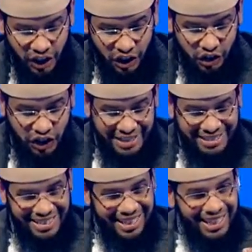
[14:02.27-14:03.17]
So you can
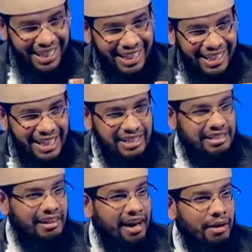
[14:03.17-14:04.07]
see that
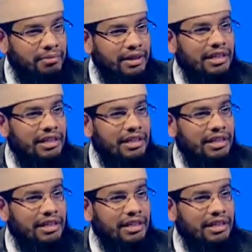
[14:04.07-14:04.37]
Islam